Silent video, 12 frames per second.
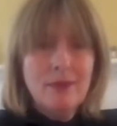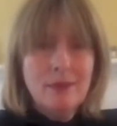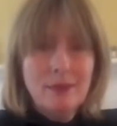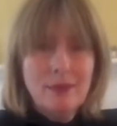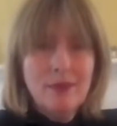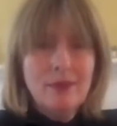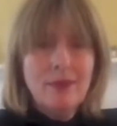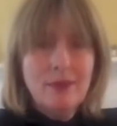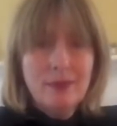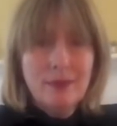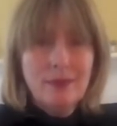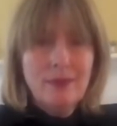
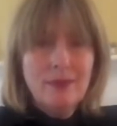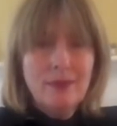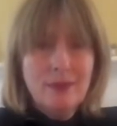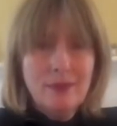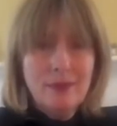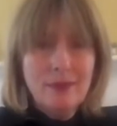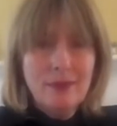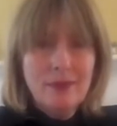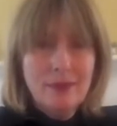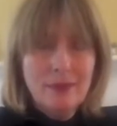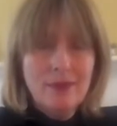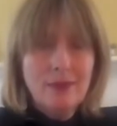
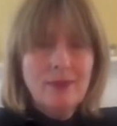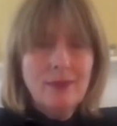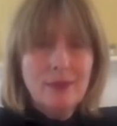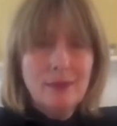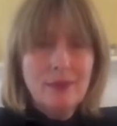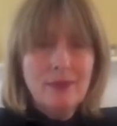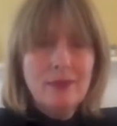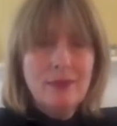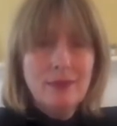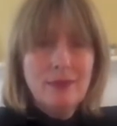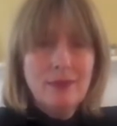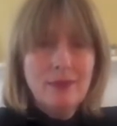
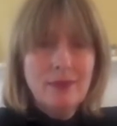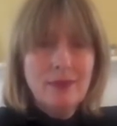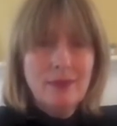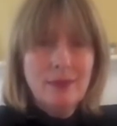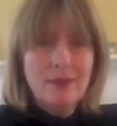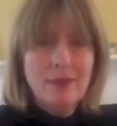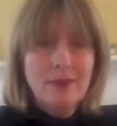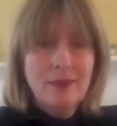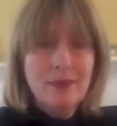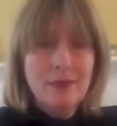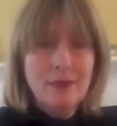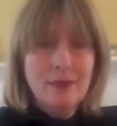
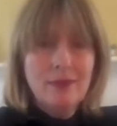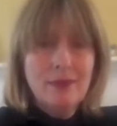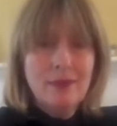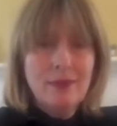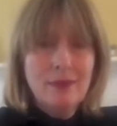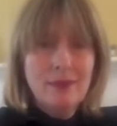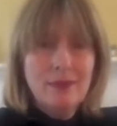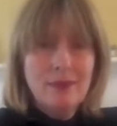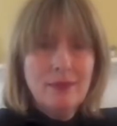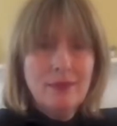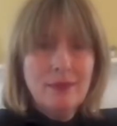[no speech]